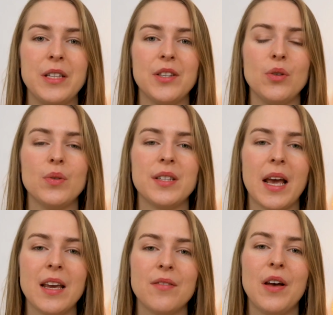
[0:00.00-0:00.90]
means that you
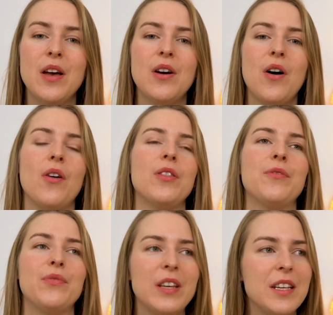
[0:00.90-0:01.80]
save on the
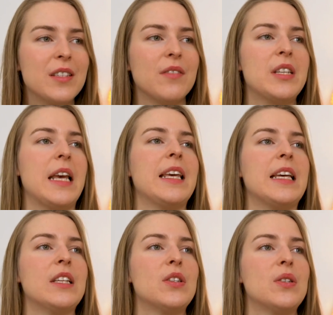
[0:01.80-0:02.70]
fees of taking